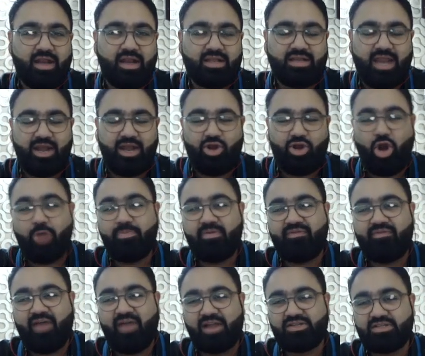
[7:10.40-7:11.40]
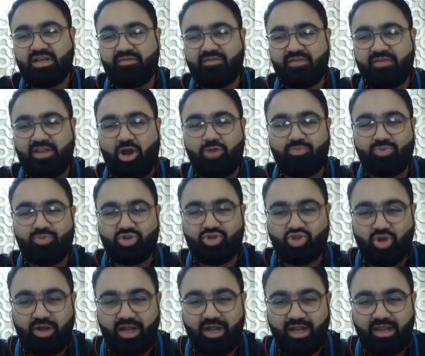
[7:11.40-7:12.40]
cannot be fascism without
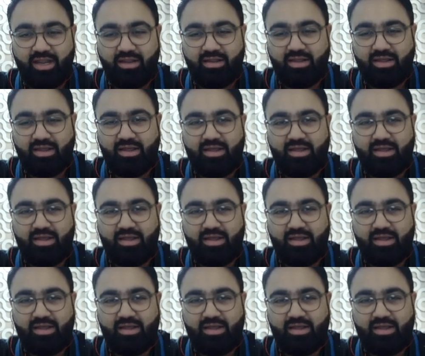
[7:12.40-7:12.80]
Mussolini.